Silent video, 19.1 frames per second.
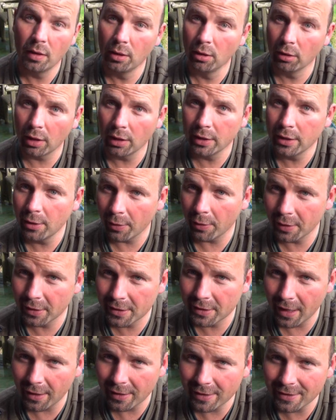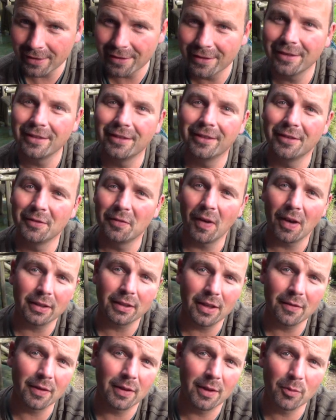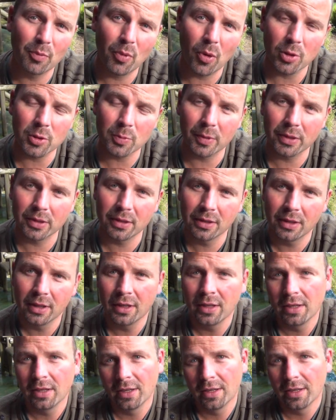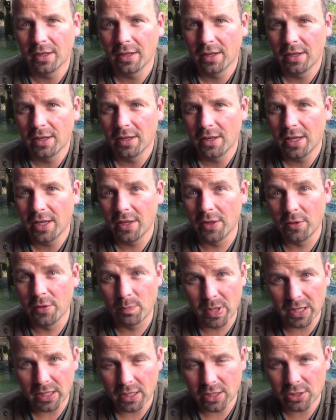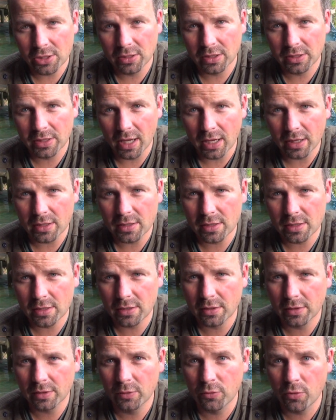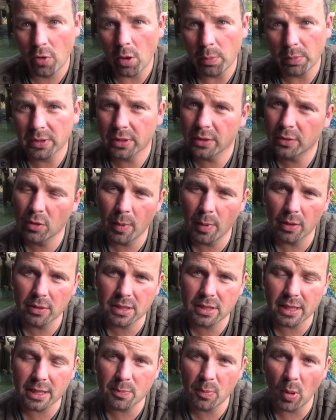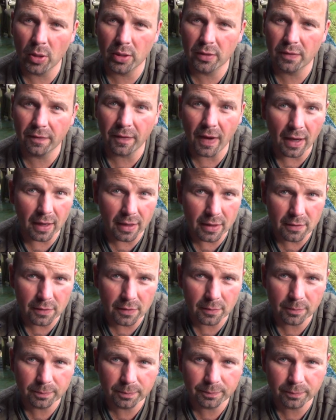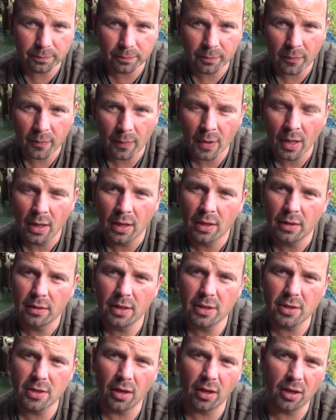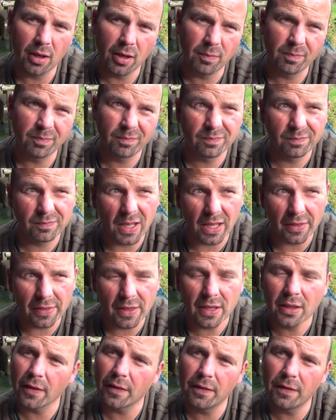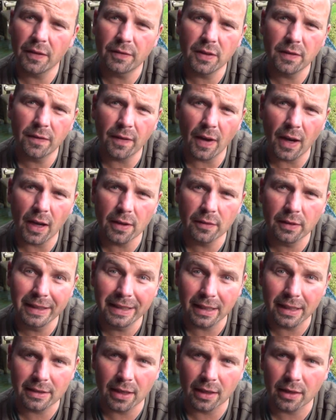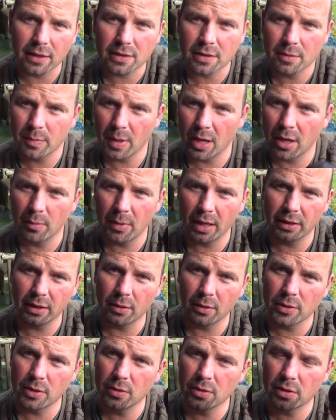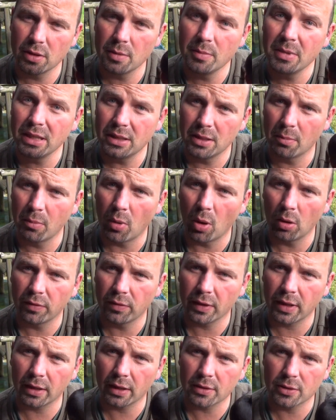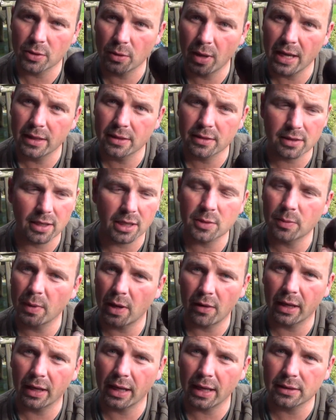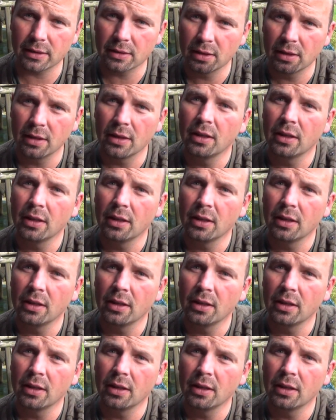Luckily nothing died, in fact everything prospered. The pH in the tanks dropped to about 6.5. These are, I think, the 55 litre tanks. Bear in mind I was using the medium ball for that, so hence that's where I get